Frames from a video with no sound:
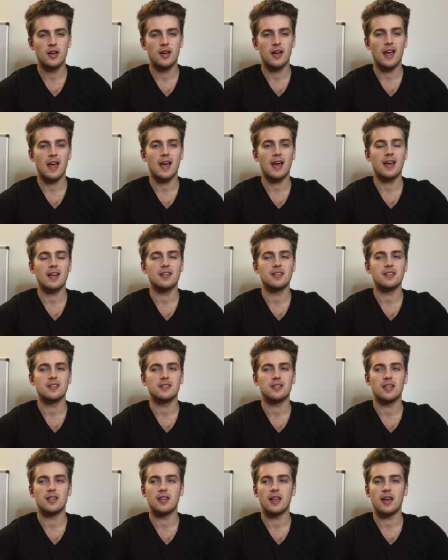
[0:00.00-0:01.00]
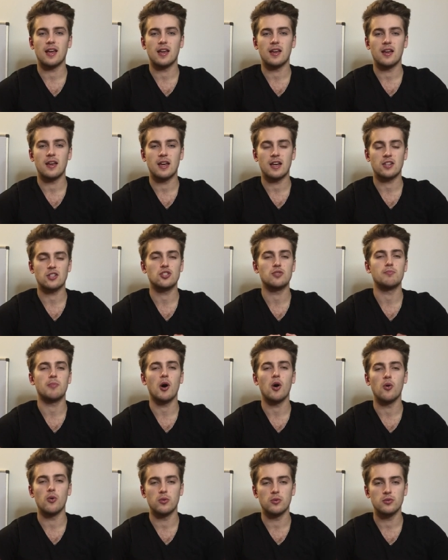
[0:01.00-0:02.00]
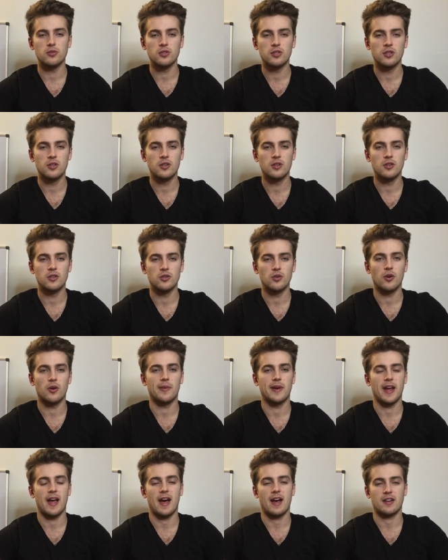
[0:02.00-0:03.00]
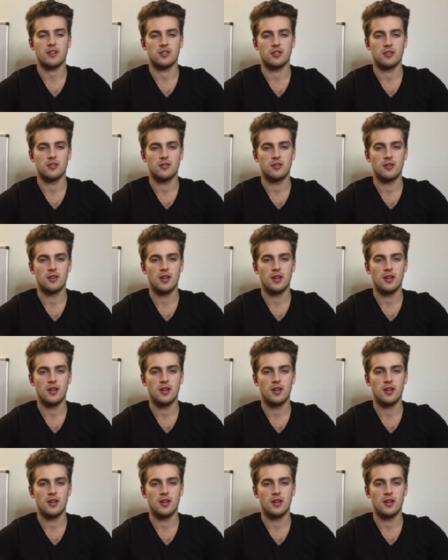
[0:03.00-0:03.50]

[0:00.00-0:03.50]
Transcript: and then they expose your reaction.